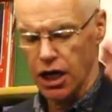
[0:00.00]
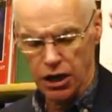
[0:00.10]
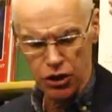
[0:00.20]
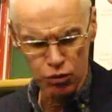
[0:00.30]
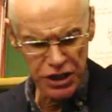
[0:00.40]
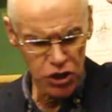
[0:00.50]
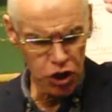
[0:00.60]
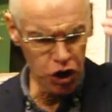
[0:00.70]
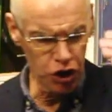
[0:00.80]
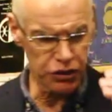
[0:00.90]
uh, these
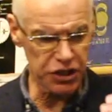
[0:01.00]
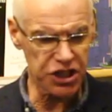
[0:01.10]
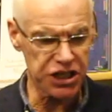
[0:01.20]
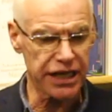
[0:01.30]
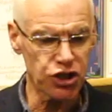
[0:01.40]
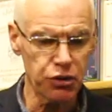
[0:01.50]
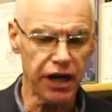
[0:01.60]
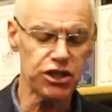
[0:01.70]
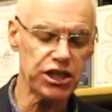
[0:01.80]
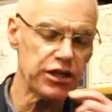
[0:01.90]
curious
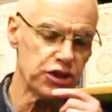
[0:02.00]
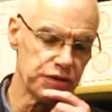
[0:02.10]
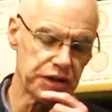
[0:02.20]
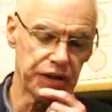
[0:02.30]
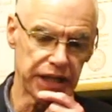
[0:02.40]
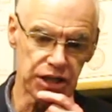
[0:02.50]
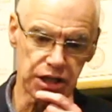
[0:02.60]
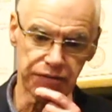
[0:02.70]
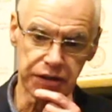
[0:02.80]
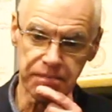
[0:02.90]
statuette, statues that they
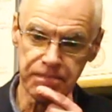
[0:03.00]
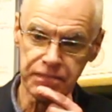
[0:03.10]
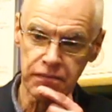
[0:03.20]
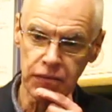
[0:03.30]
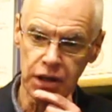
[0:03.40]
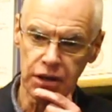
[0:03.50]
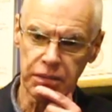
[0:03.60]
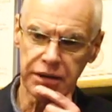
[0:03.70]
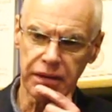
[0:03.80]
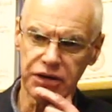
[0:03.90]
discovered
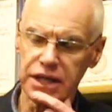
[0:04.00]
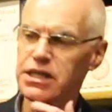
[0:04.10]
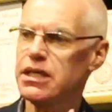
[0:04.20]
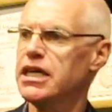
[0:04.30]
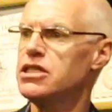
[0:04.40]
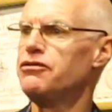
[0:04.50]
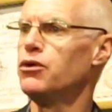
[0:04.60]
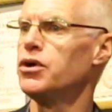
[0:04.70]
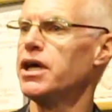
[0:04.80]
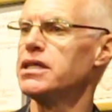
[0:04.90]
around about 1984 or